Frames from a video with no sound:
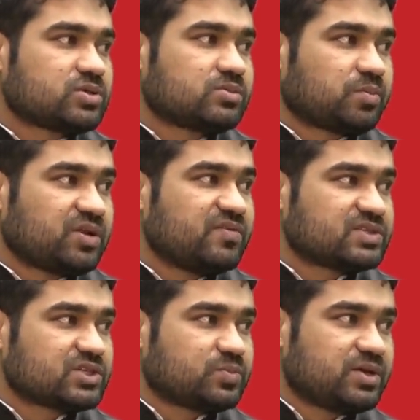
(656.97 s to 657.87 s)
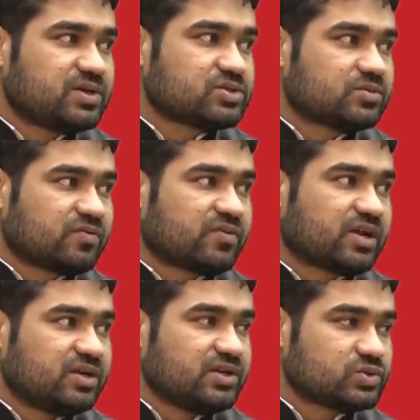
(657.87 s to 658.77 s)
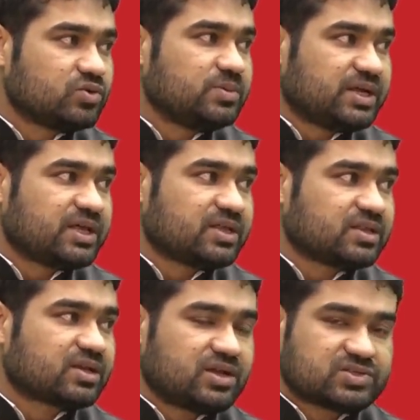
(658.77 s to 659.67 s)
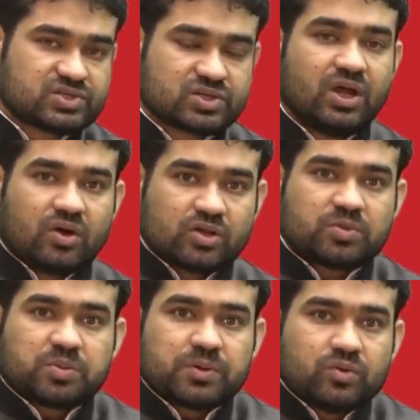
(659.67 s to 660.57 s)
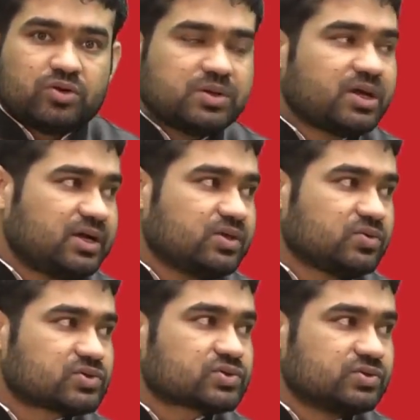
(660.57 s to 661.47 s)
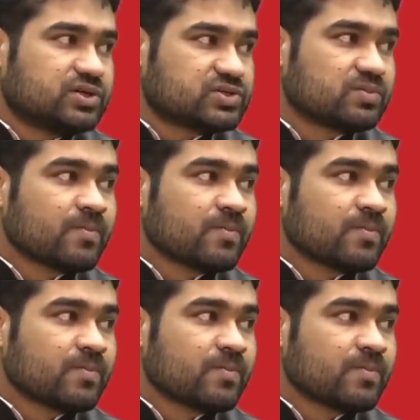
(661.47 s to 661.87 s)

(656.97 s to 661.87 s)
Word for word: of the previous experience of the faculties who will be taking the classes or the people who will be guiding those students